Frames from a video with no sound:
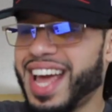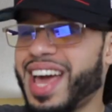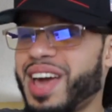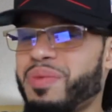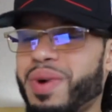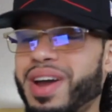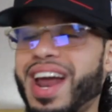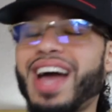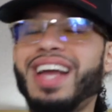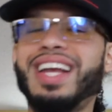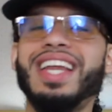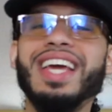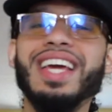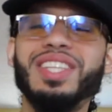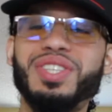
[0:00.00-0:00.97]
And when I
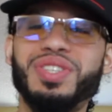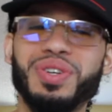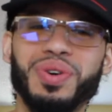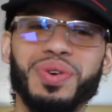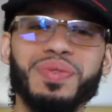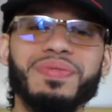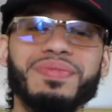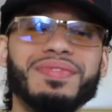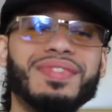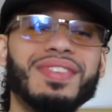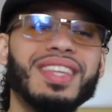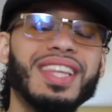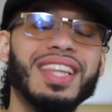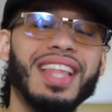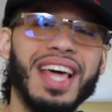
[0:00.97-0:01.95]
need to,
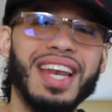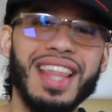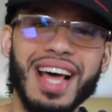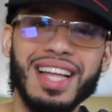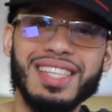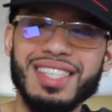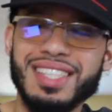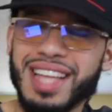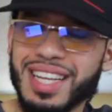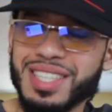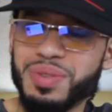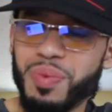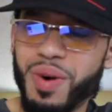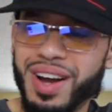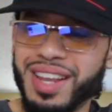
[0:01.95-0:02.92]
then
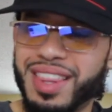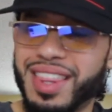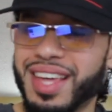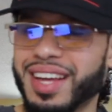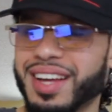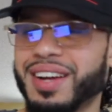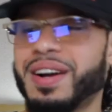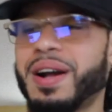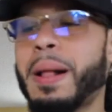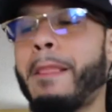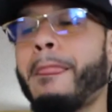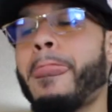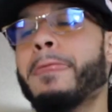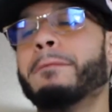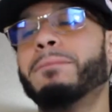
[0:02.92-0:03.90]
that's one thing.
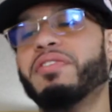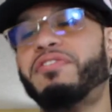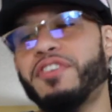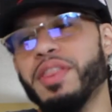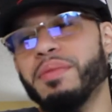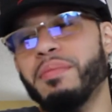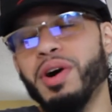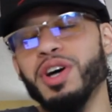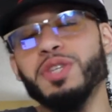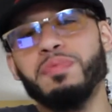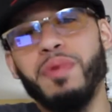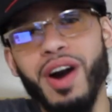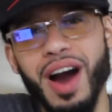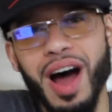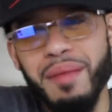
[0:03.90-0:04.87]
But for the
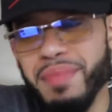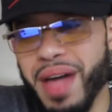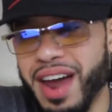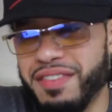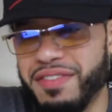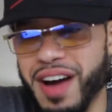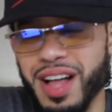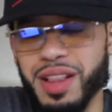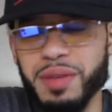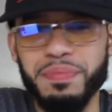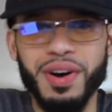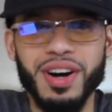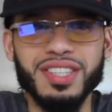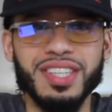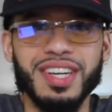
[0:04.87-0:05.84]
most part, I'm not a violent
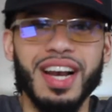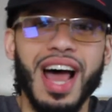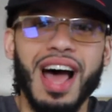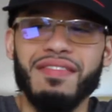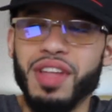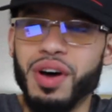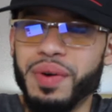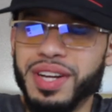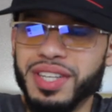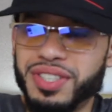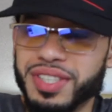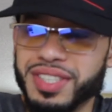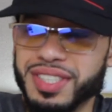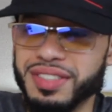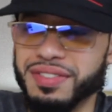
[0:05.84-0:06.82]
person and have no
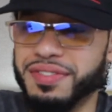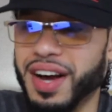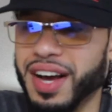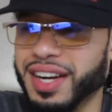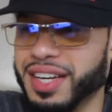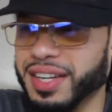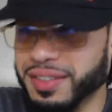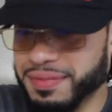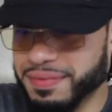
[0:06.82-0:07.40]
interest in fighting.